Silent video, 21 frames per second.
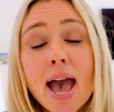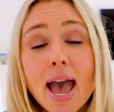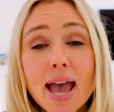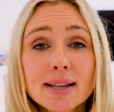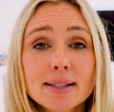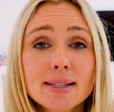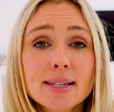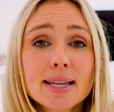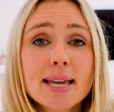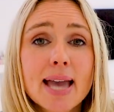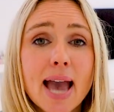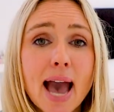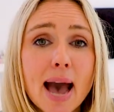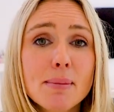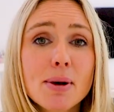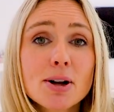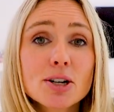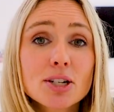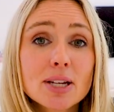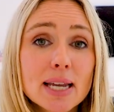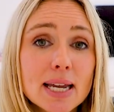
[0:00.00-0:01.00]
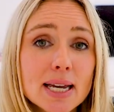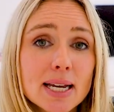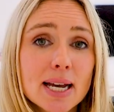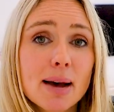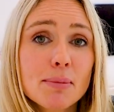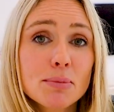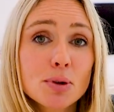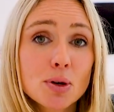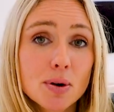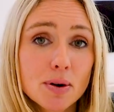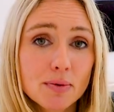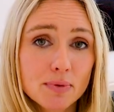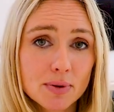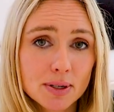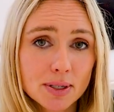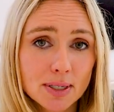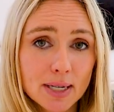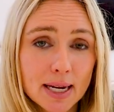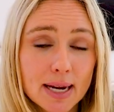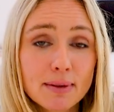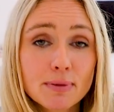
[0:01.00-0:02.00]
and see how much income you have
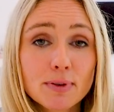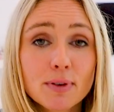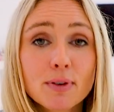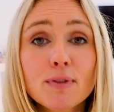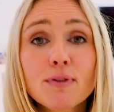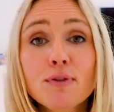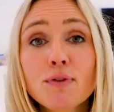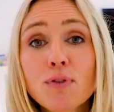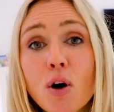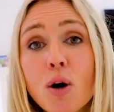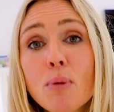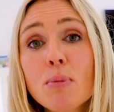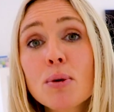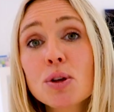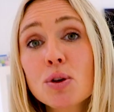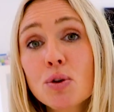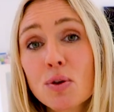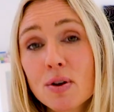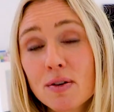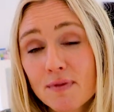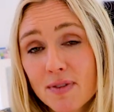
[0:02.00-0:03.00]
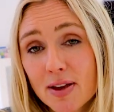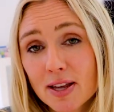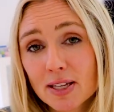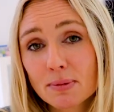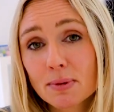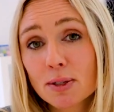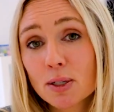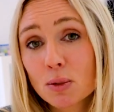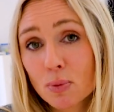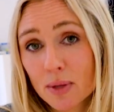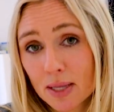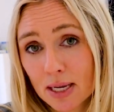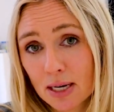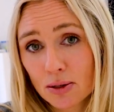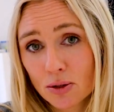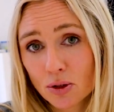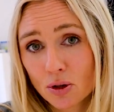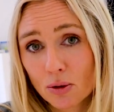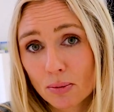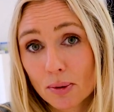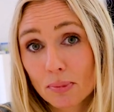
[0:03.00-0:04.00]
received from your investments
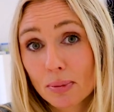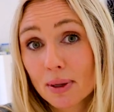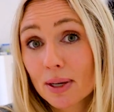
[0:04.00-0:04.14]
within super,